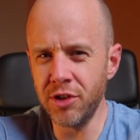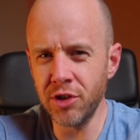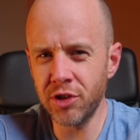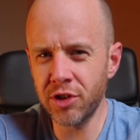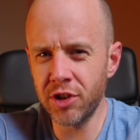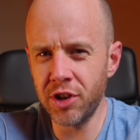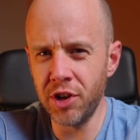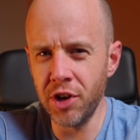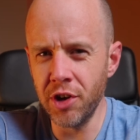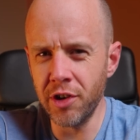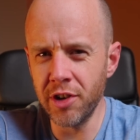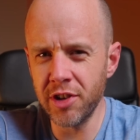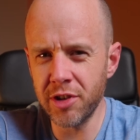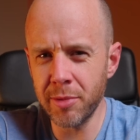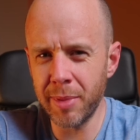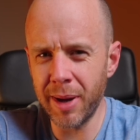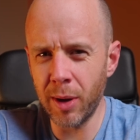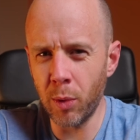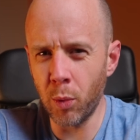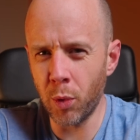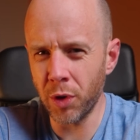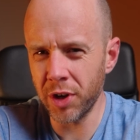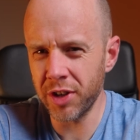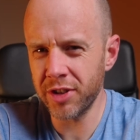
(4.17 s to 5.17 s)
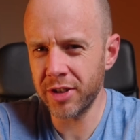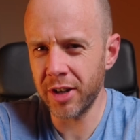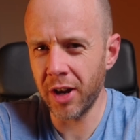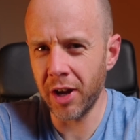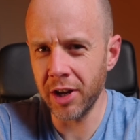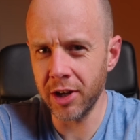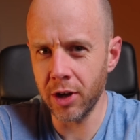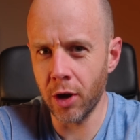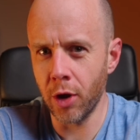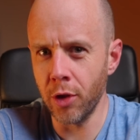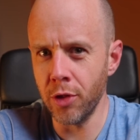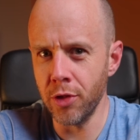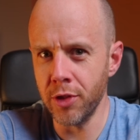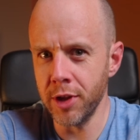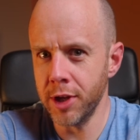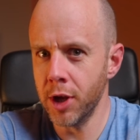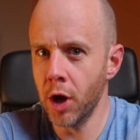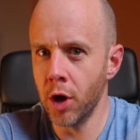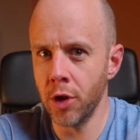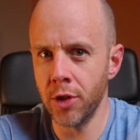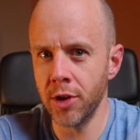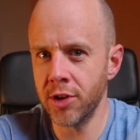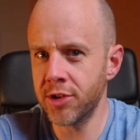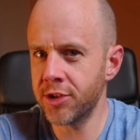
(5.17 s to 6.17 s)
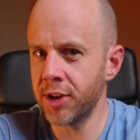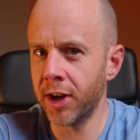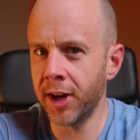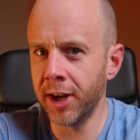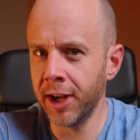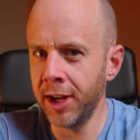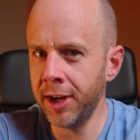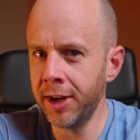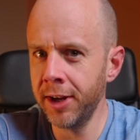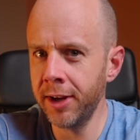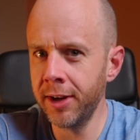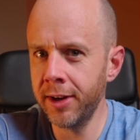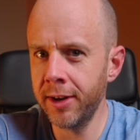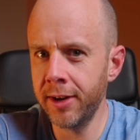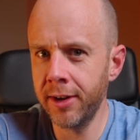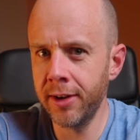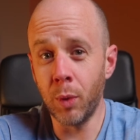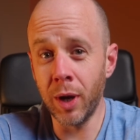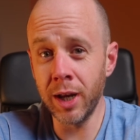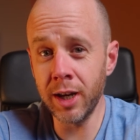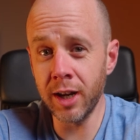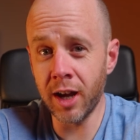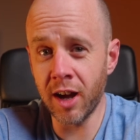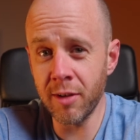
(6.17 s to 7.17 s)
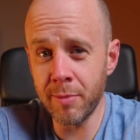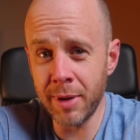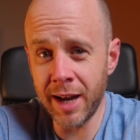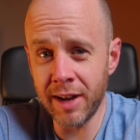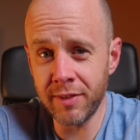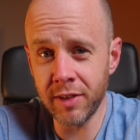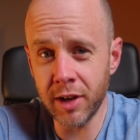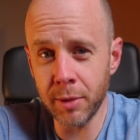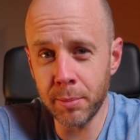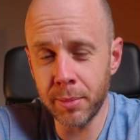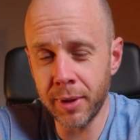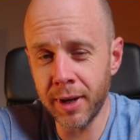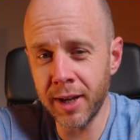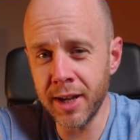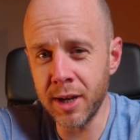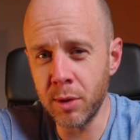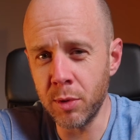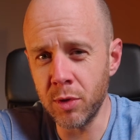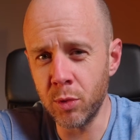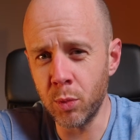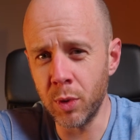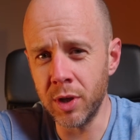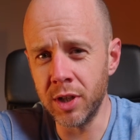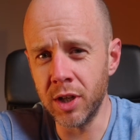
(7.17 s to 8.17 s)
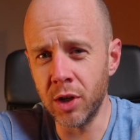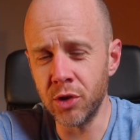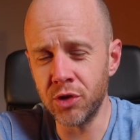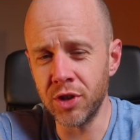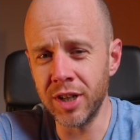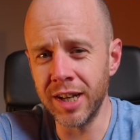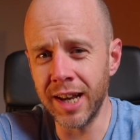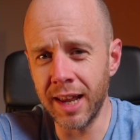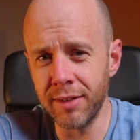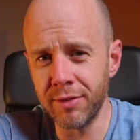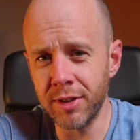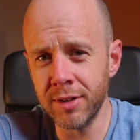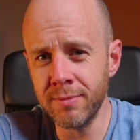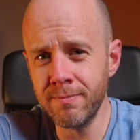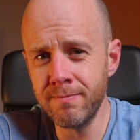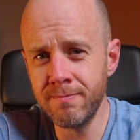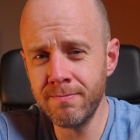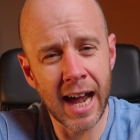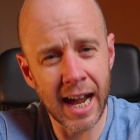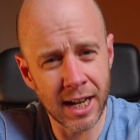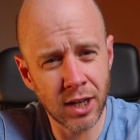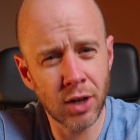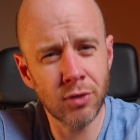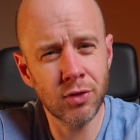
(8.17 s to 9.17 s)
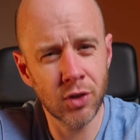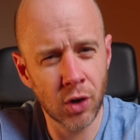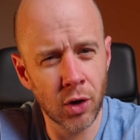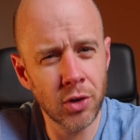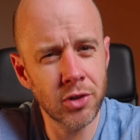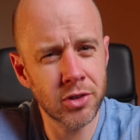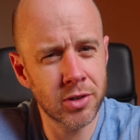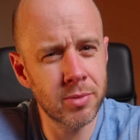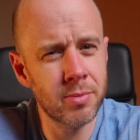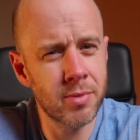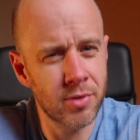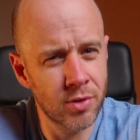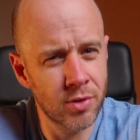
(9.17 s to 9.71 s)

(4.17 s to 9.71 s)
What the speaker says: you just curious about what it's like on the other side? Well, I've been having a play with Windows 11, and I've got some